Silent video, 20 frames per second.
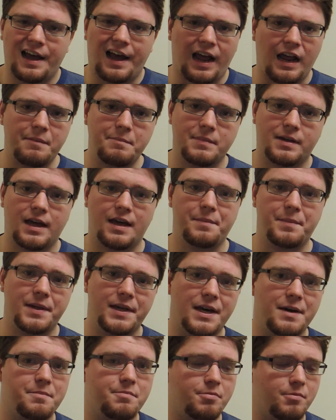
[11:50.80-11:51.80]
I'm
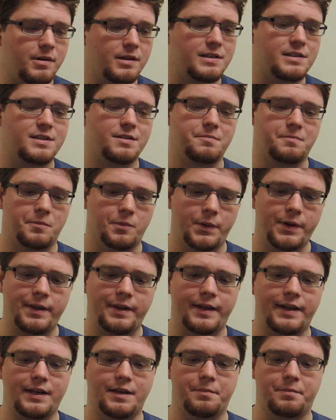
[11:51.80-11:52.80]
coming up with some
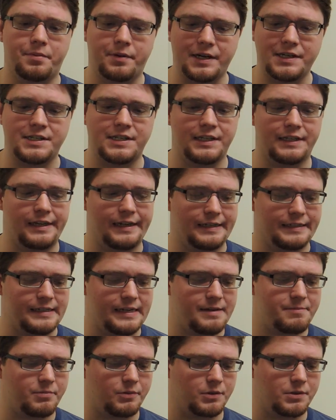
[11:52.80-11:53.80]
really depressing
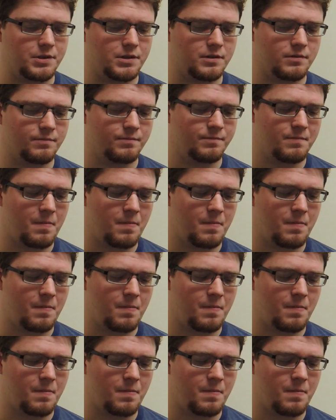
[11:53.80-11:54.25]
examples.